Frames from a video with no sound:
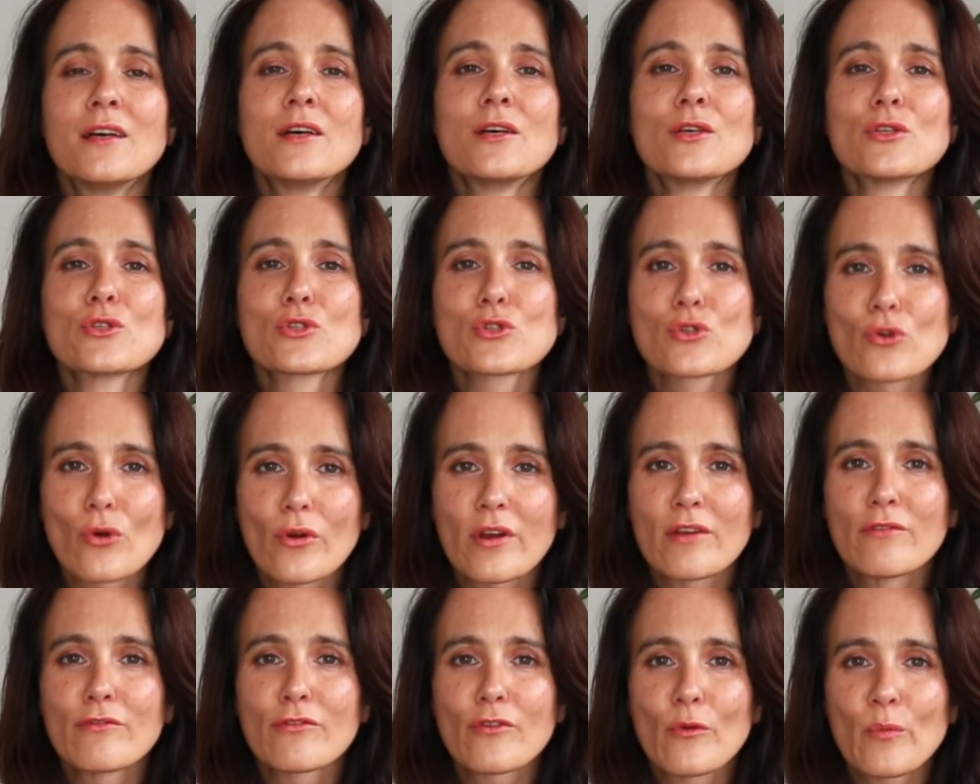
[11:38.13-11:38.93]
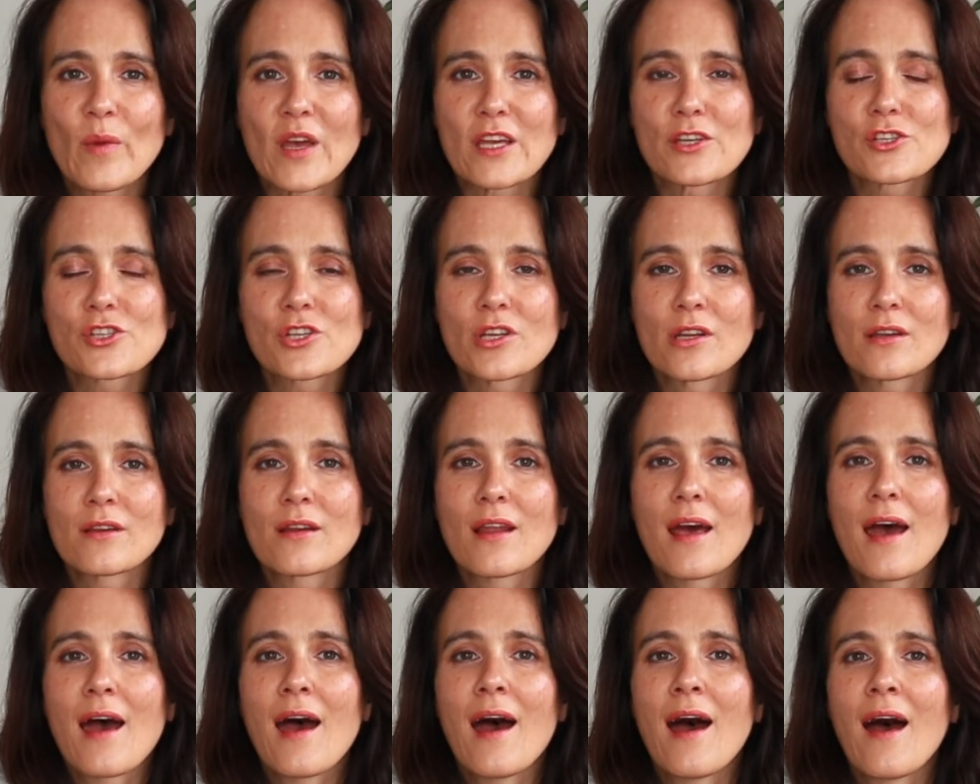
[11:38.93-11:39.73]
Store information
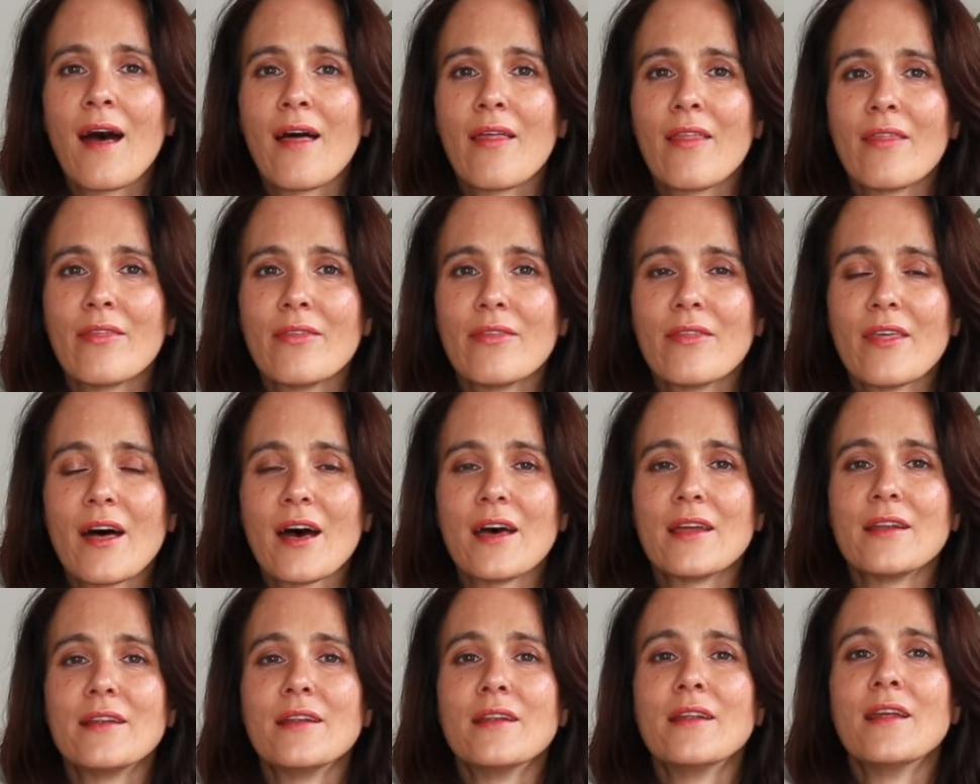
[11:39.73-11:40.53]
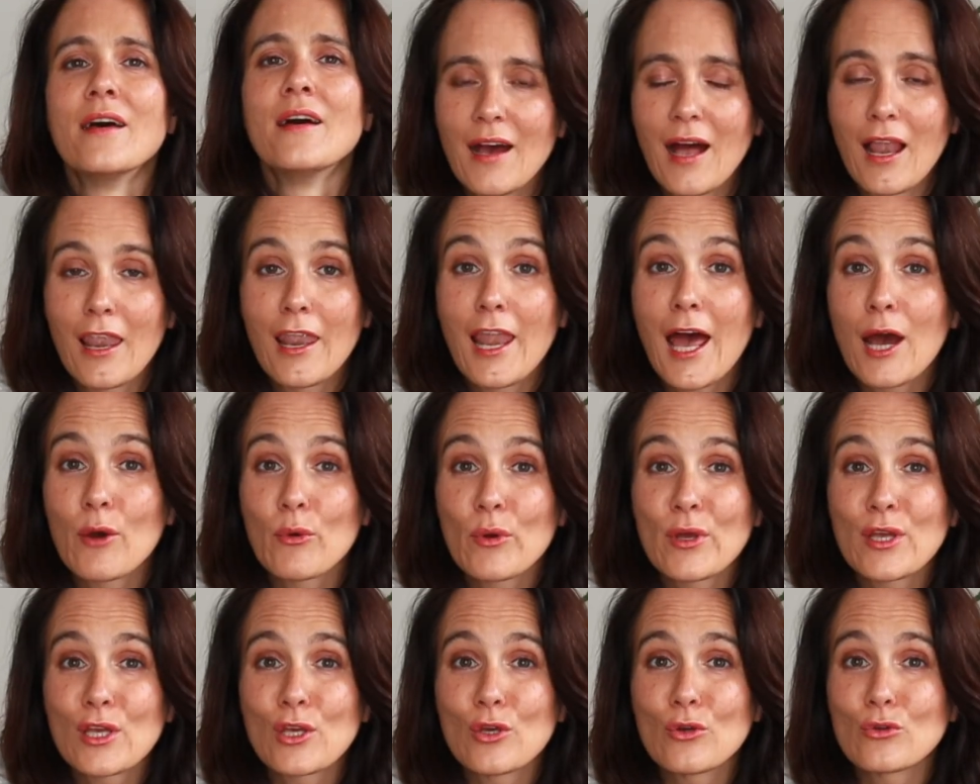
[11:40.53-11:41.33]
and then
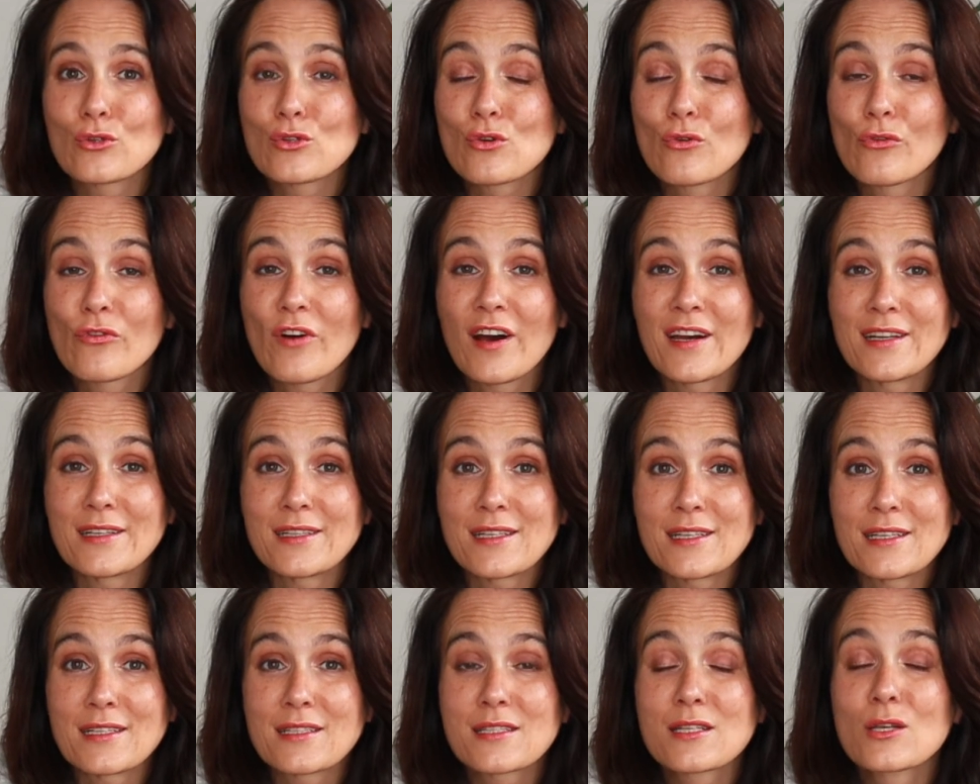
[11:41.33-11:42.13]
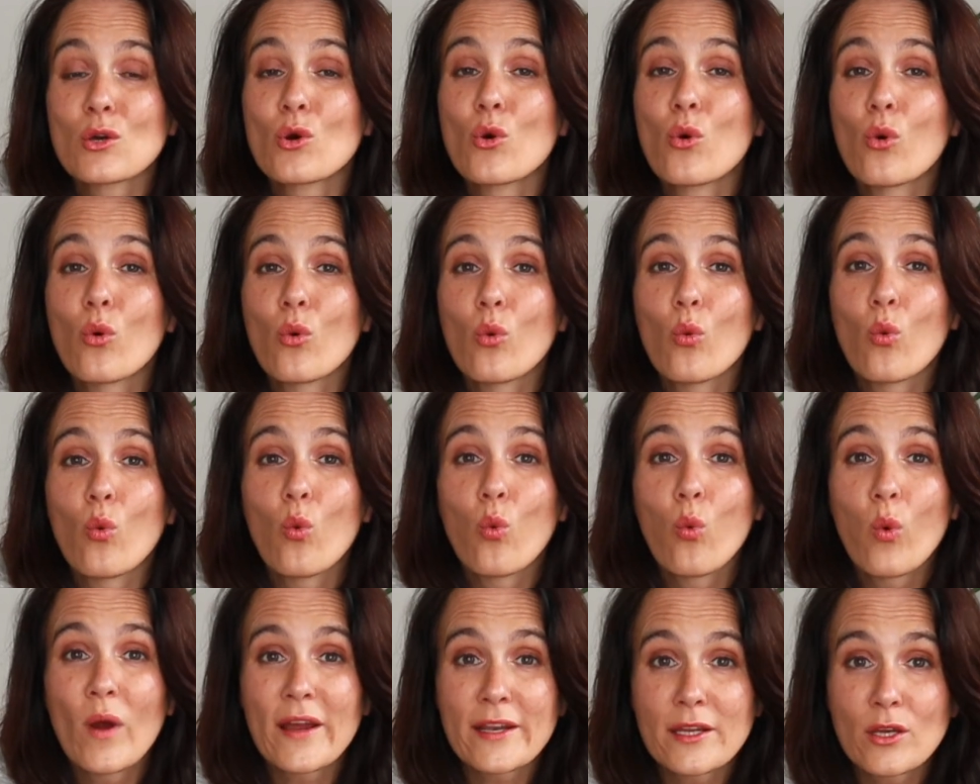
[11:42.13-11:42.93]
allowing you to find it
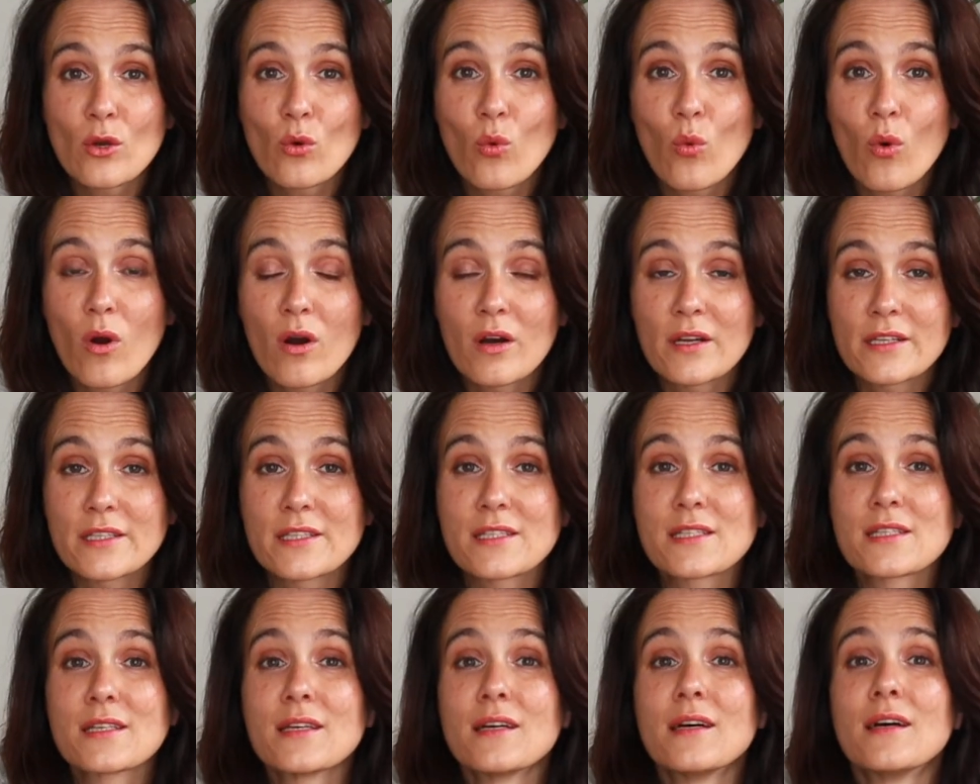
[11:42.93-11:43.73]
when you want,